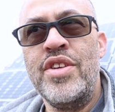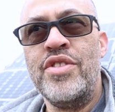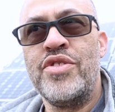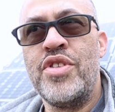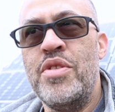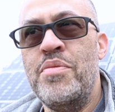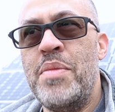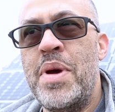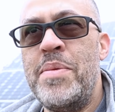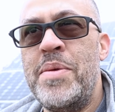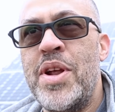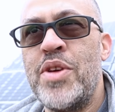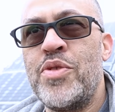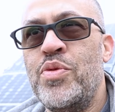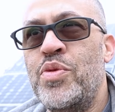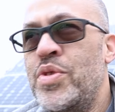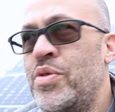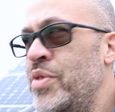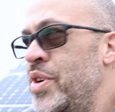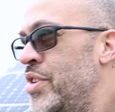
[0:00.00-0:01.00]
So maybe that's
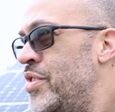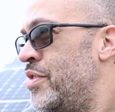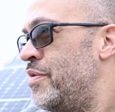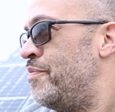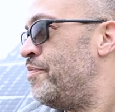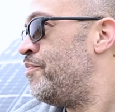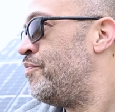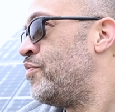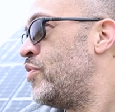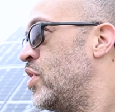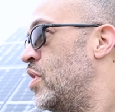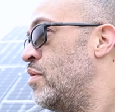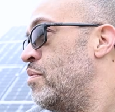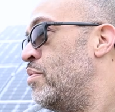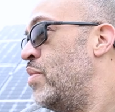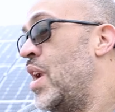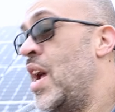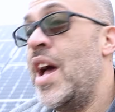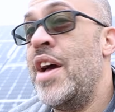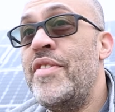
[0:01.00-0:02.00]
one reason,
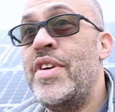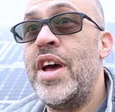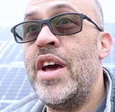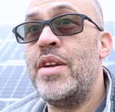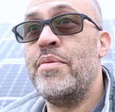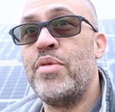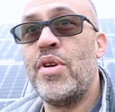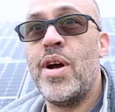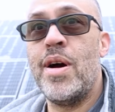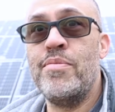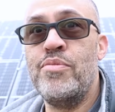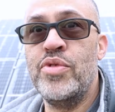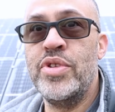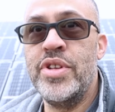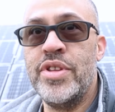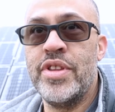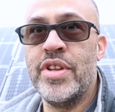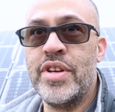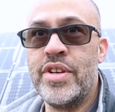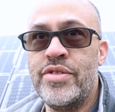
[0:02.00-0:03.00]
but I haven't had a problem
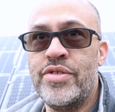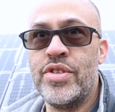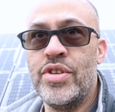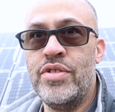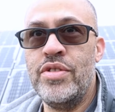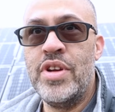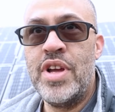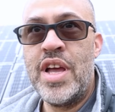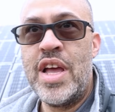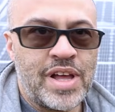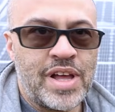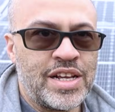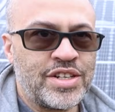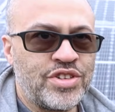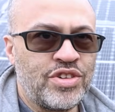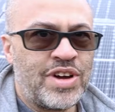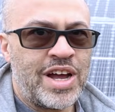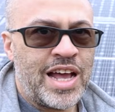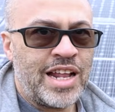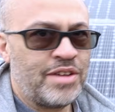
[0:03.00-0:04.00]
with the thing. So I
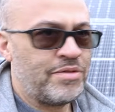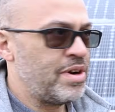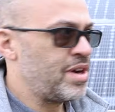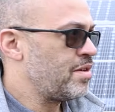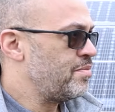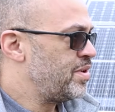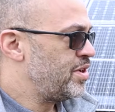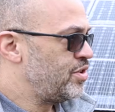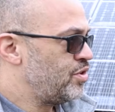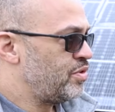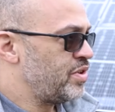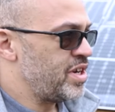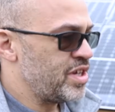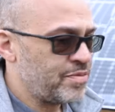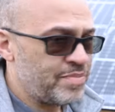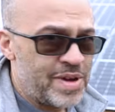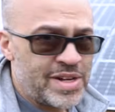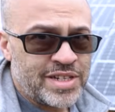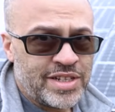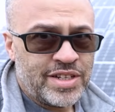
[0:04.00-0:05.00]
still highly recommend doing it,
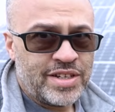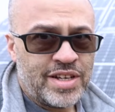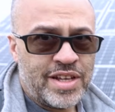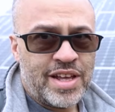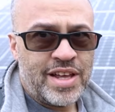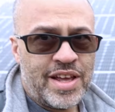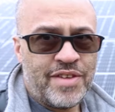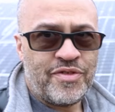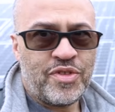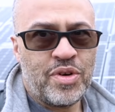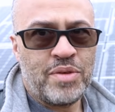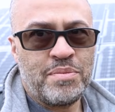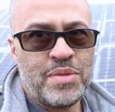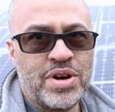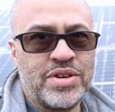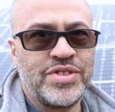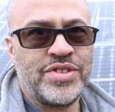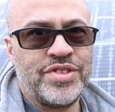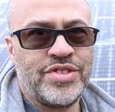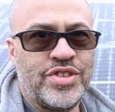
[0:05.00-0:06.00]
especially for
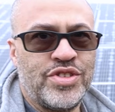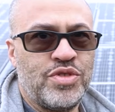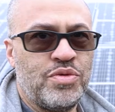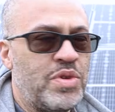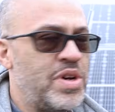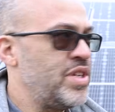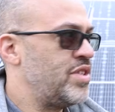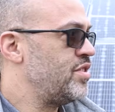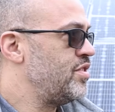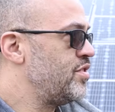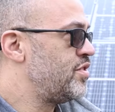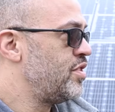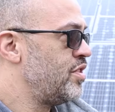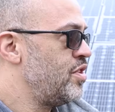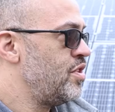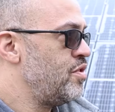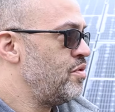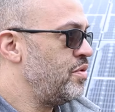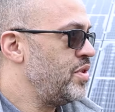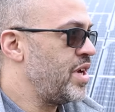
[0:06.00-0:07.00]
emergency situations
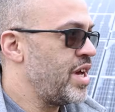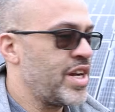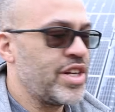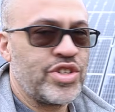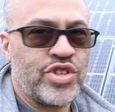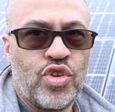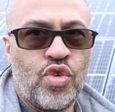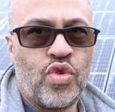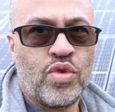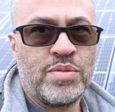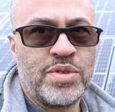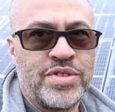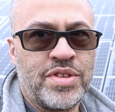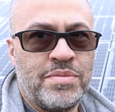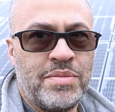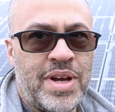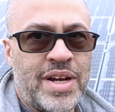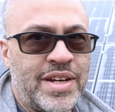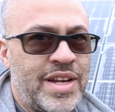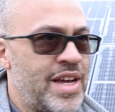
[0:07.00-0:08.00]
when you got a storm or
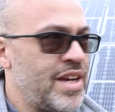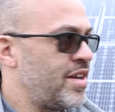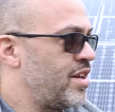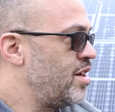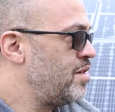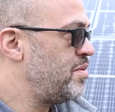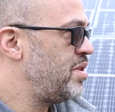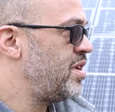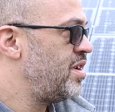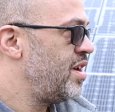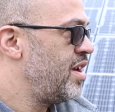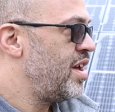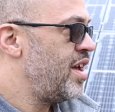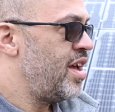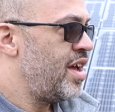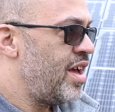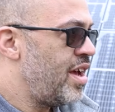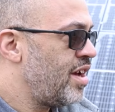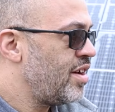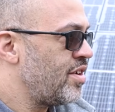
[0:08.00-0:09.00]
something like that coming,
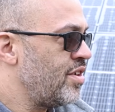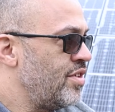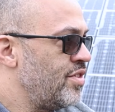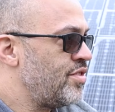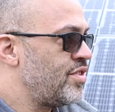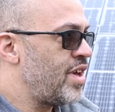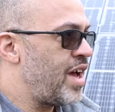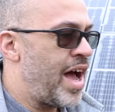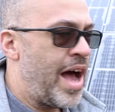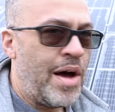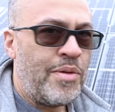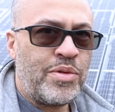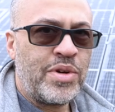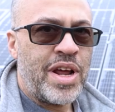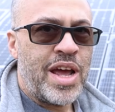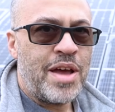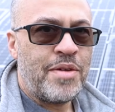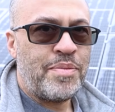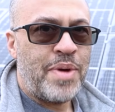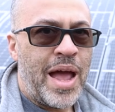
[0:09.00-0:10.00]
because I
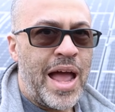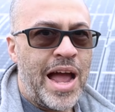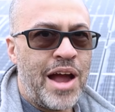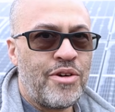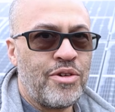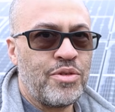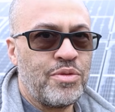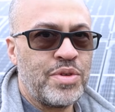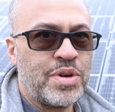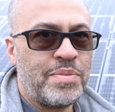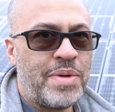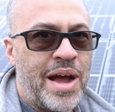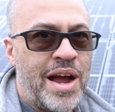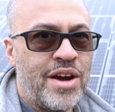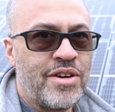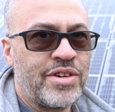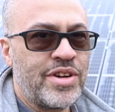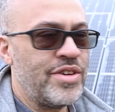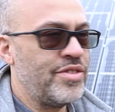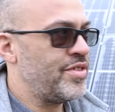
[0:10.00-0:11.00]
want to have power when the
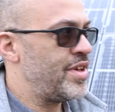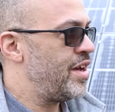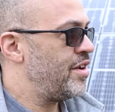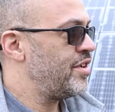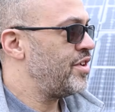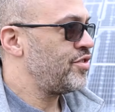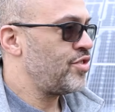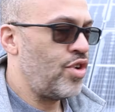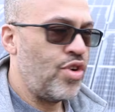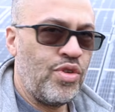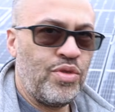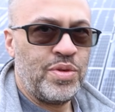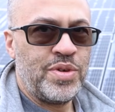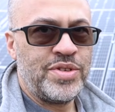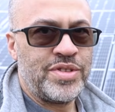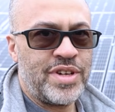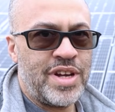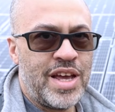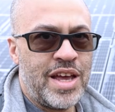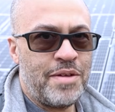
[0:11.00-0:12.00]
power goes out. That's the whole
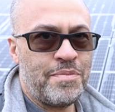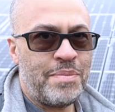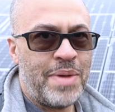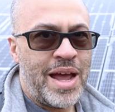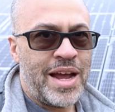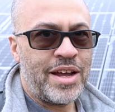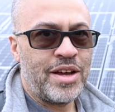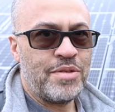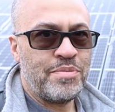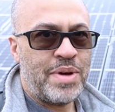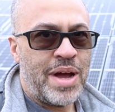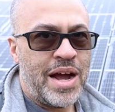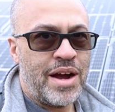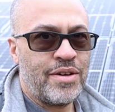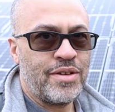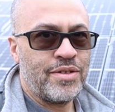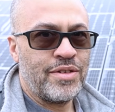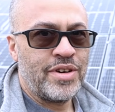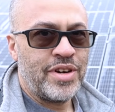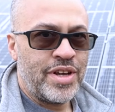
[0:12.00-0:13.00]
reason I have backup
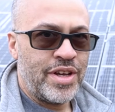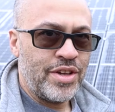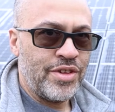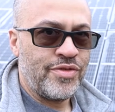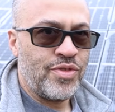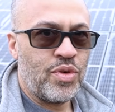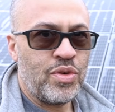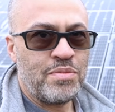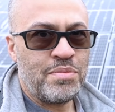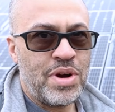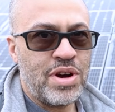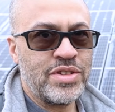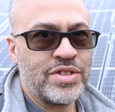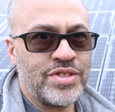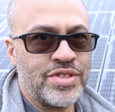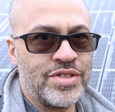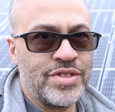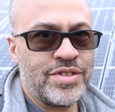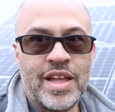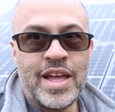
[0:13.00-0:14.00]
power, is for
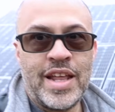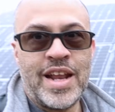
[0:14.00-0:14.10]
emergencies.